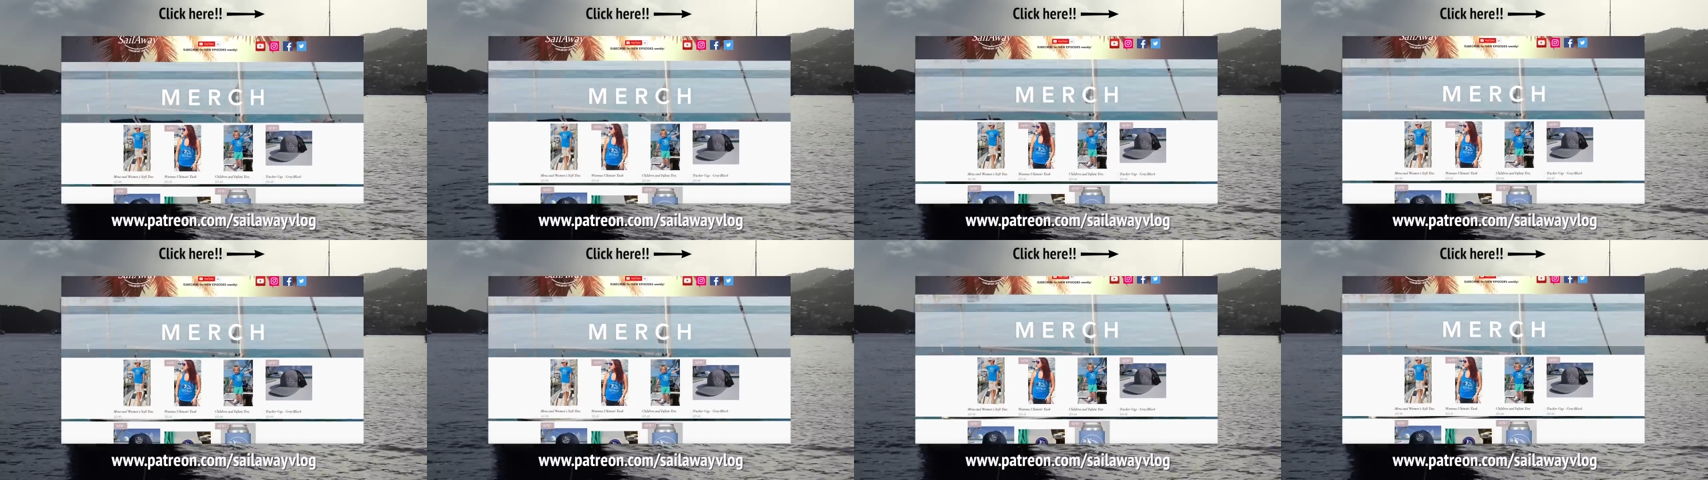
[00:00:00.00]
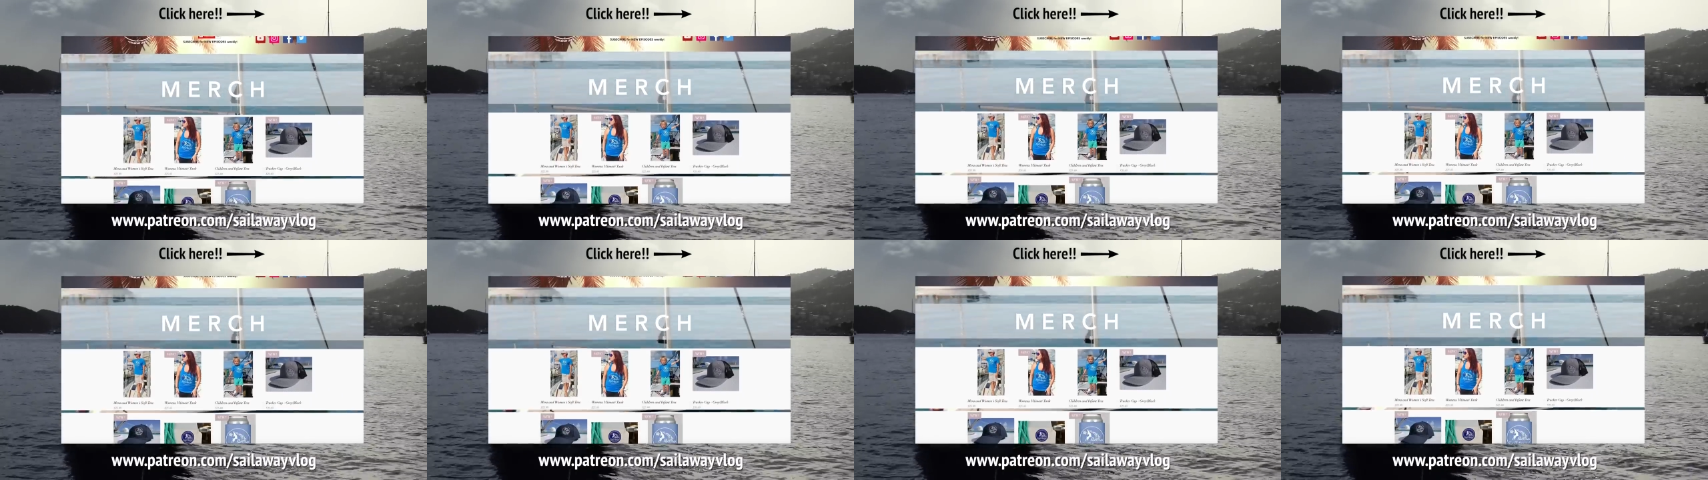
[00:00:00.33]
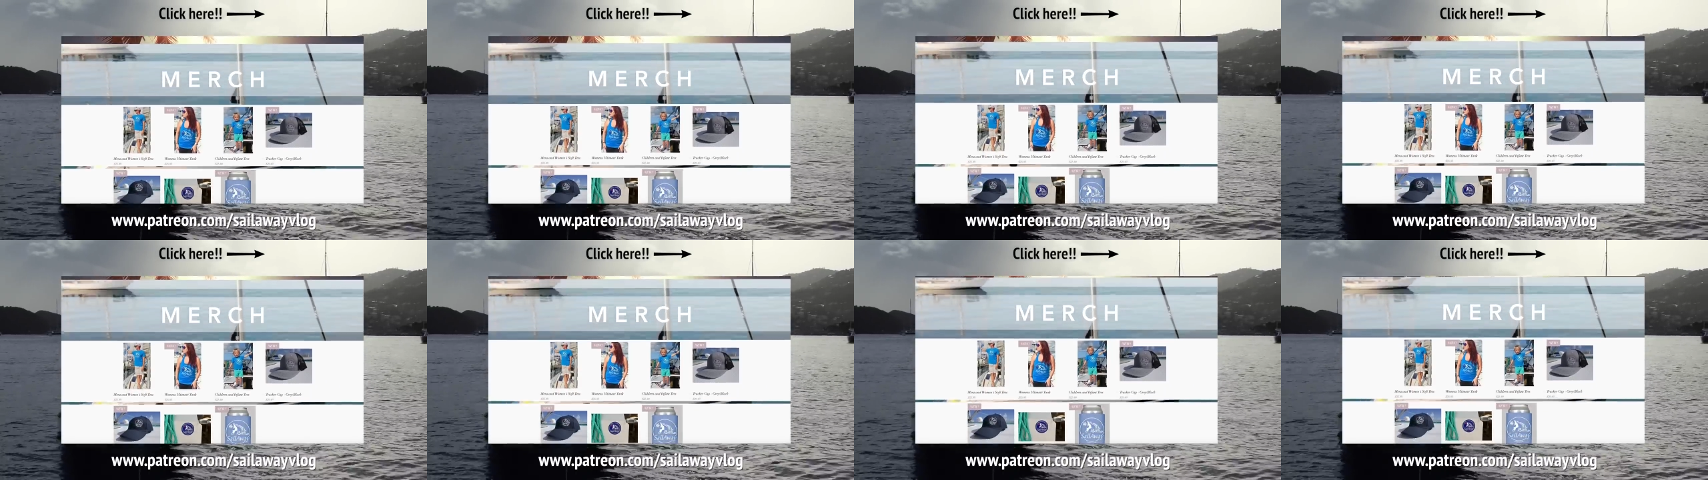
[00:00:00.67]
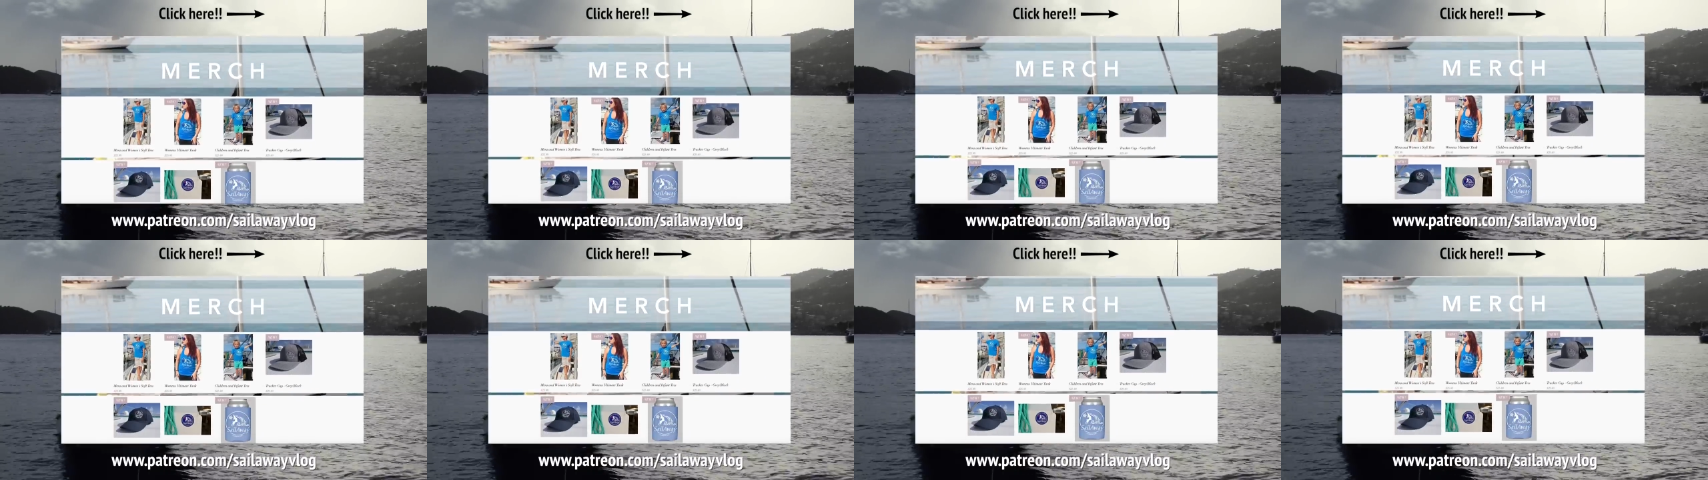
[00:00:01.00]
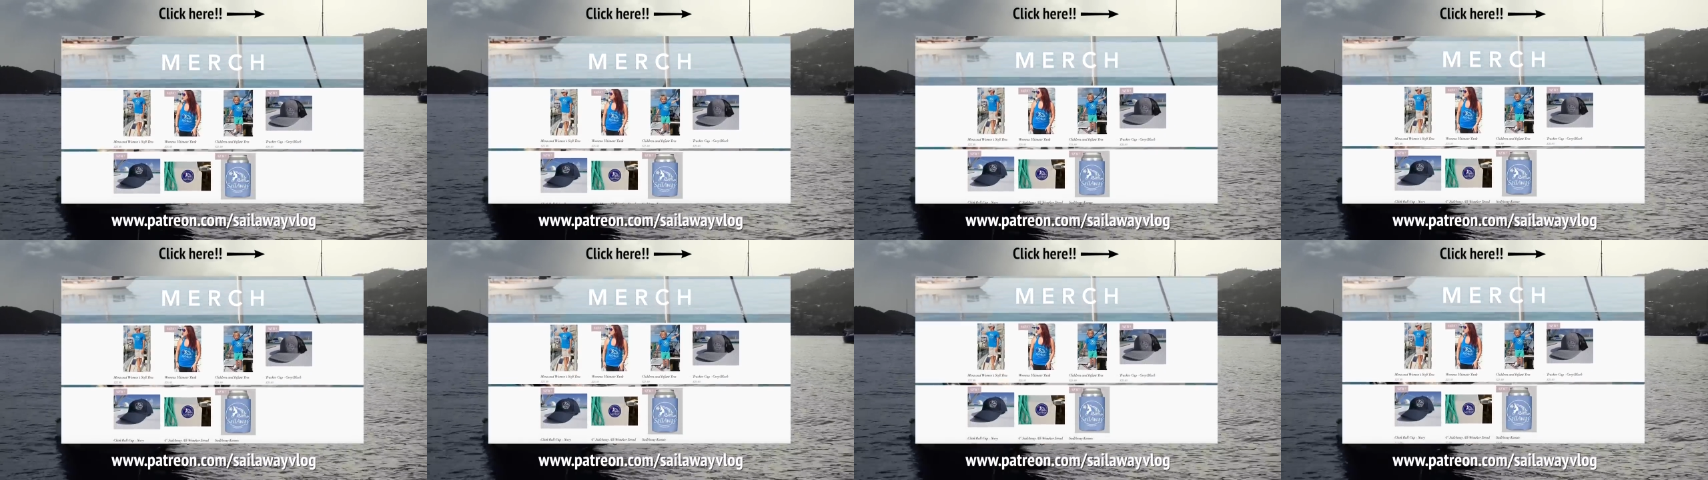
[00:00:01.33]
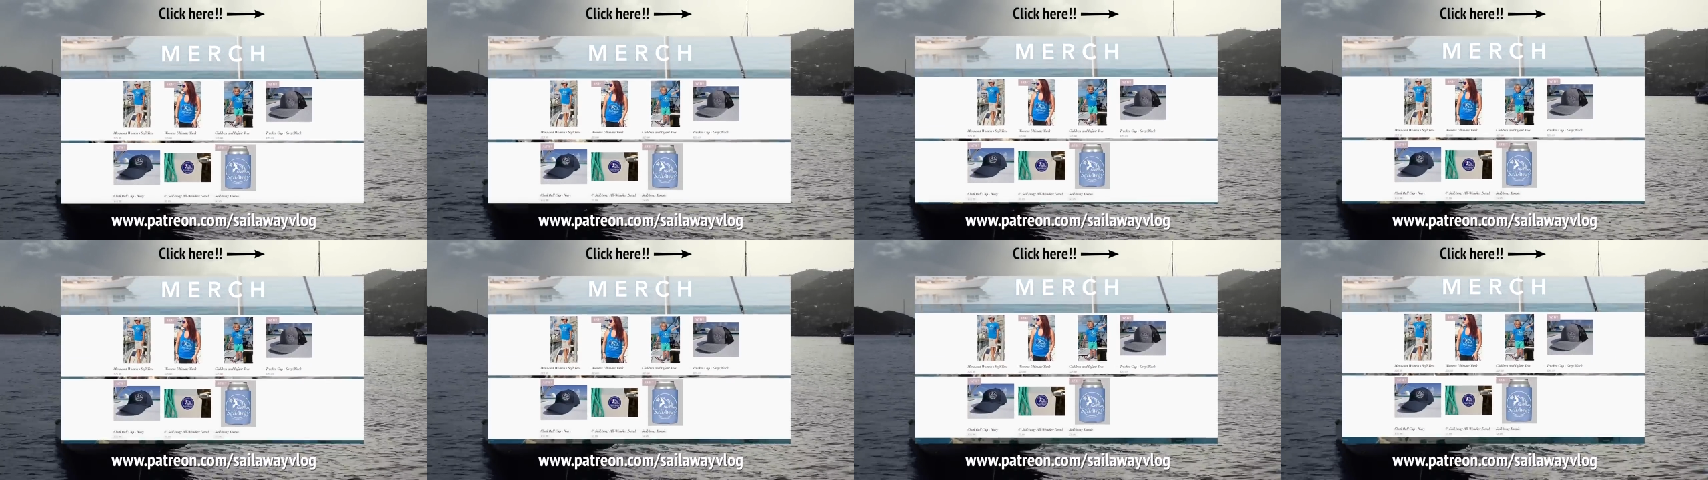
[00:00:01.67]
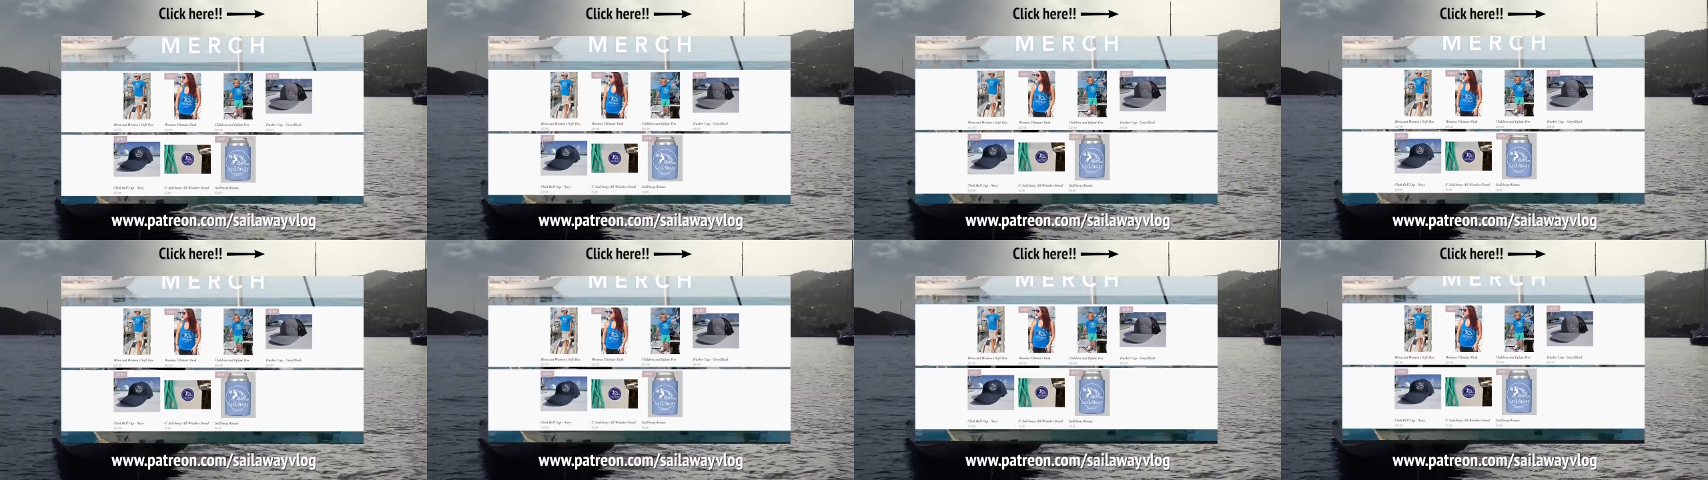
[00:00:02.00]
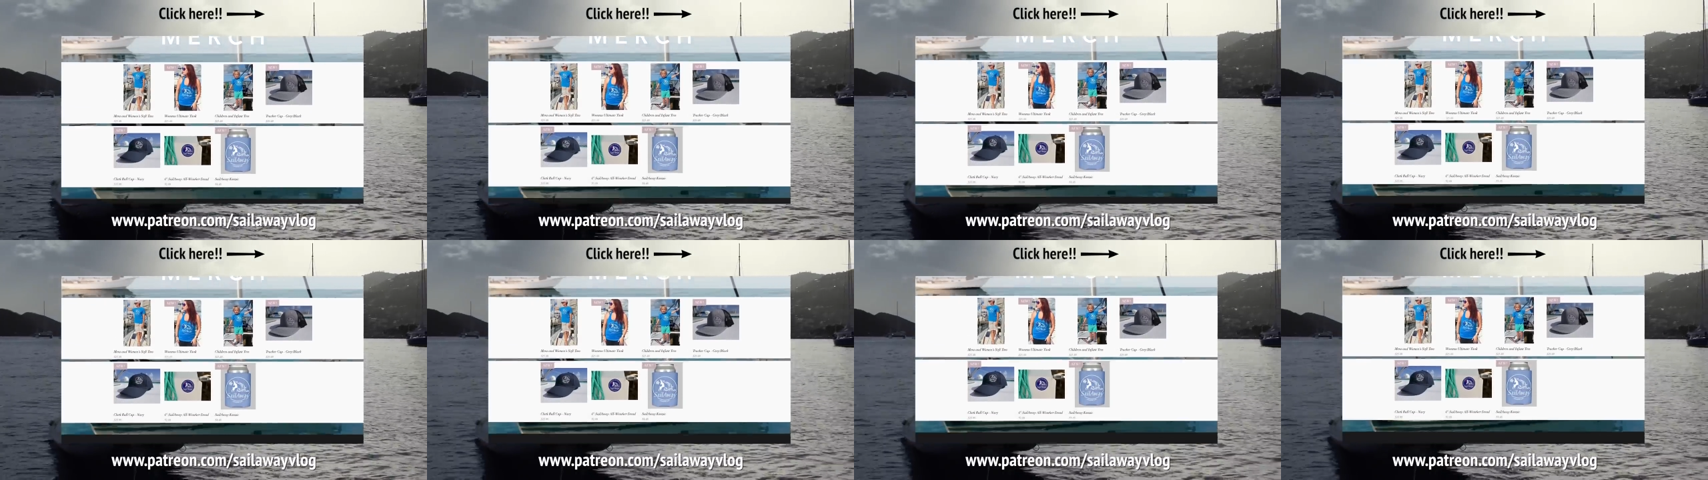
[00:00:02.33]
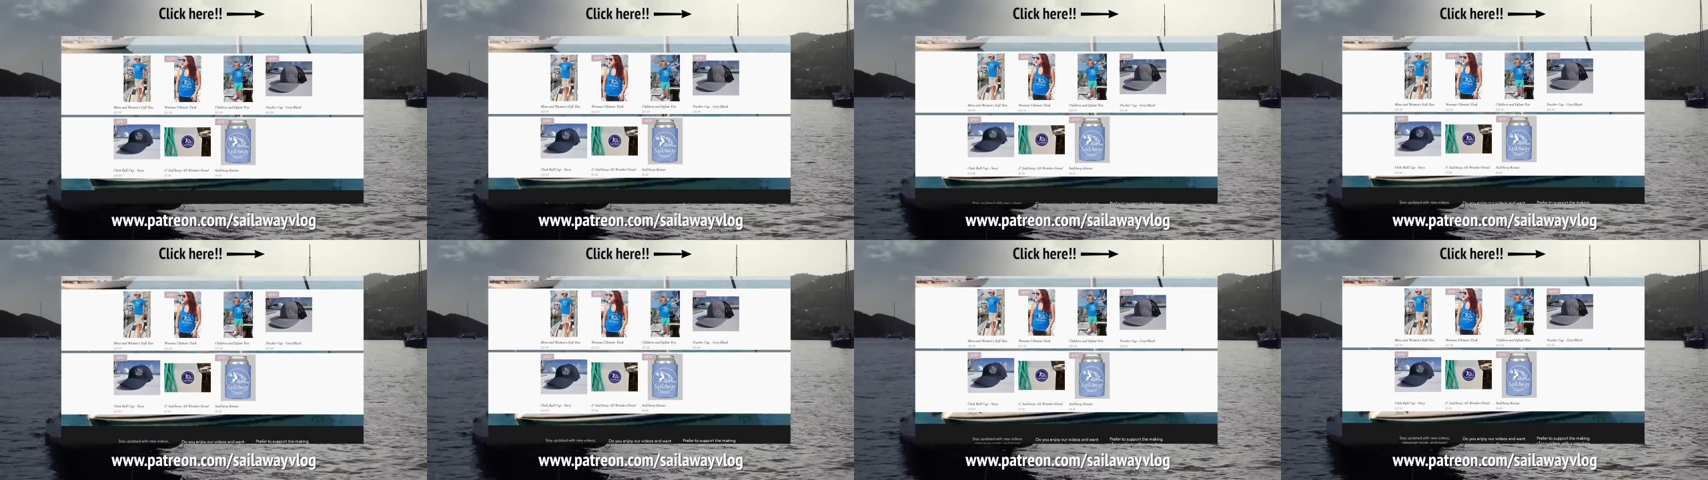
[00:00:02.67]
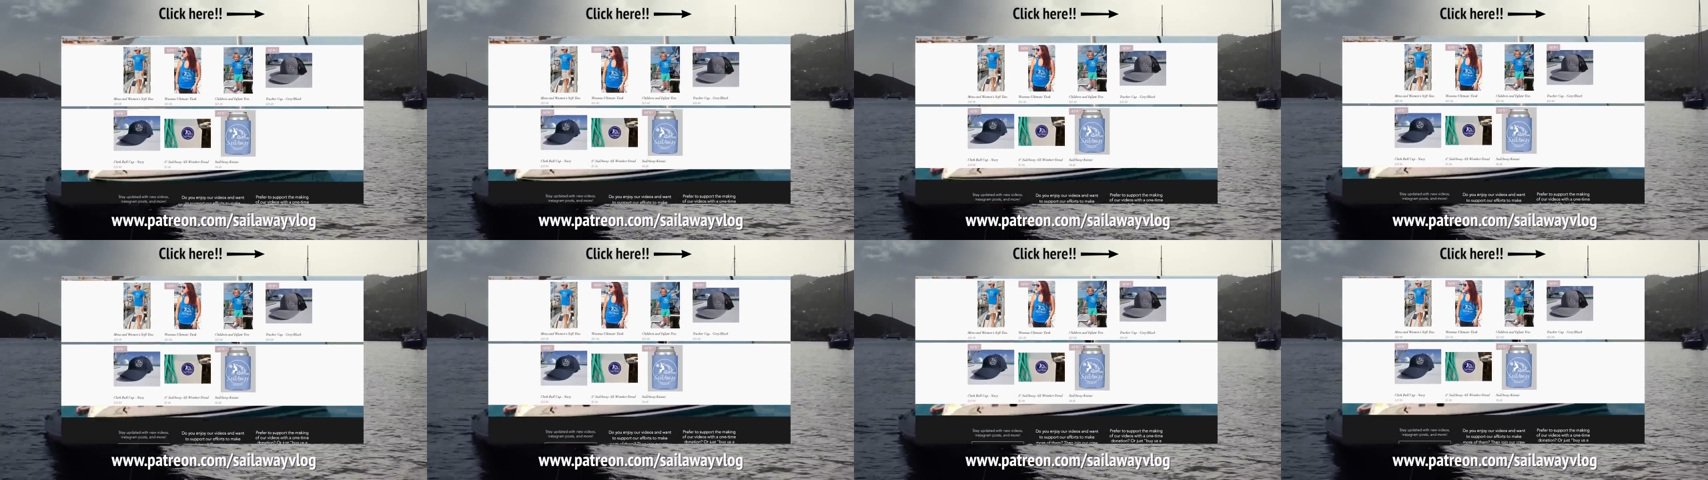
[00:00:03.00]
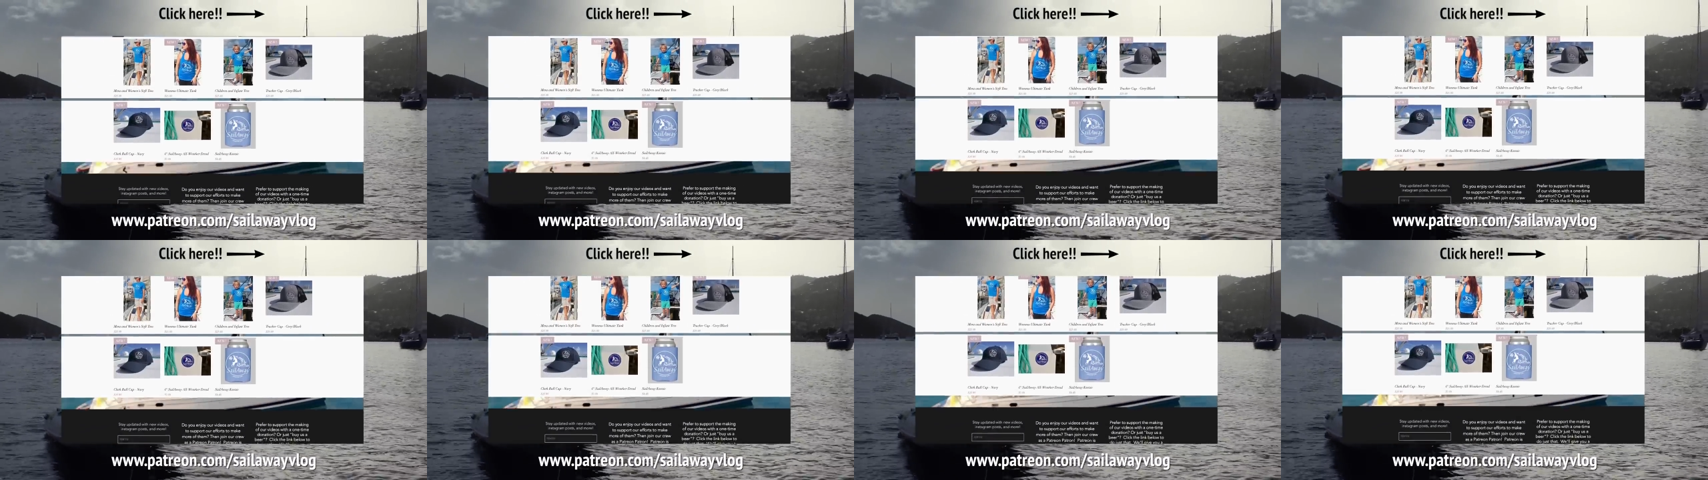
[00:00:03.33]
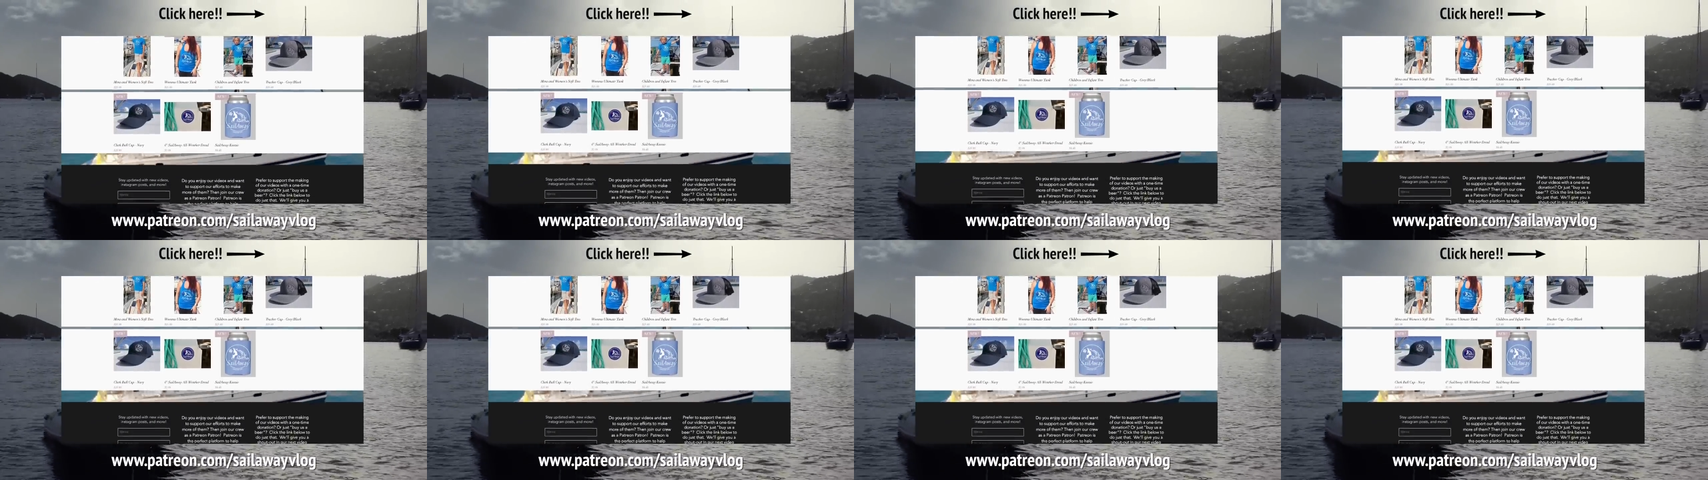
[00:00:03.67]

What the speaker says: [unreadable: no face in view]